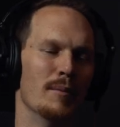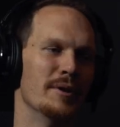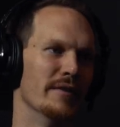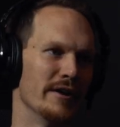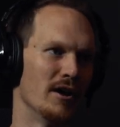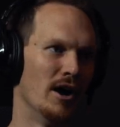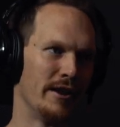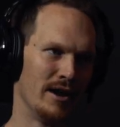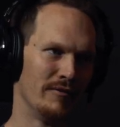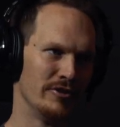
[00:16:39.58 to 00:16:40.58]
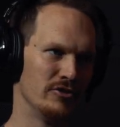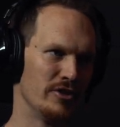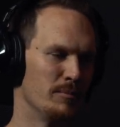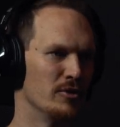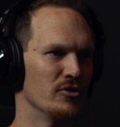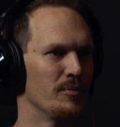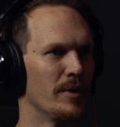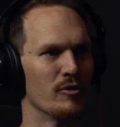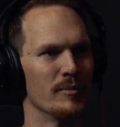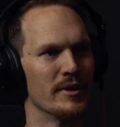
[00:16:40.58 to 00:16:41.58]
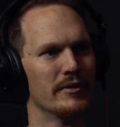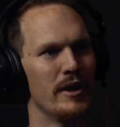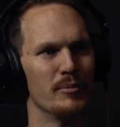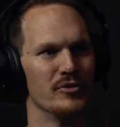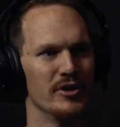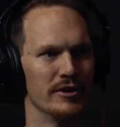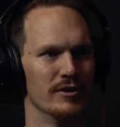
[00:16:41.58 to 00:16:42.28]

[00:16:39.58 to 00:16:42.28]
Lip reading: I mean, like on average, that person's probably gonna make 10% a